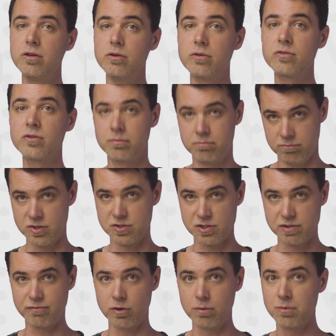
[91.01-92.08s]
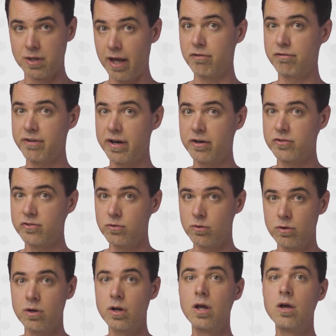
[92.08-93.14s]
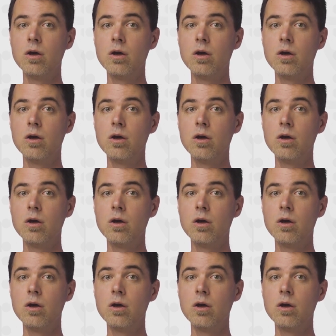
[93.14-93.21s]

used. This is for Cloud Firestore.